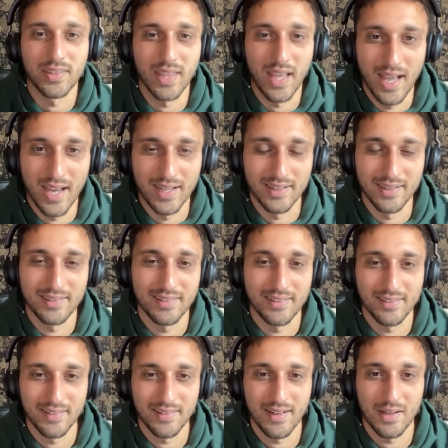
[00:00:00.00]
that,
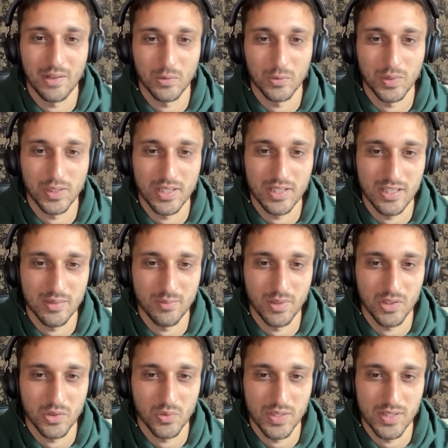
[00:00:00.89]
I don't really see
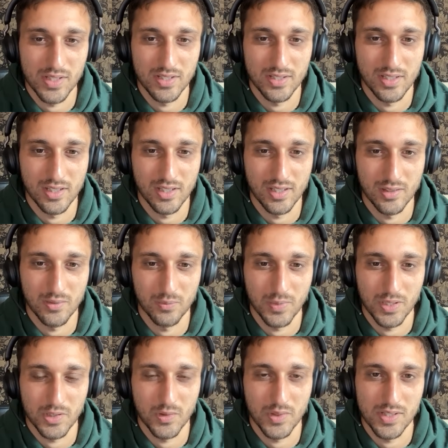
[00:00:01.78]
much reason to
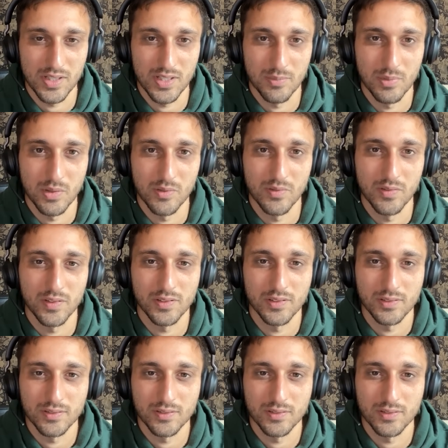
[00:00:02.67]
move.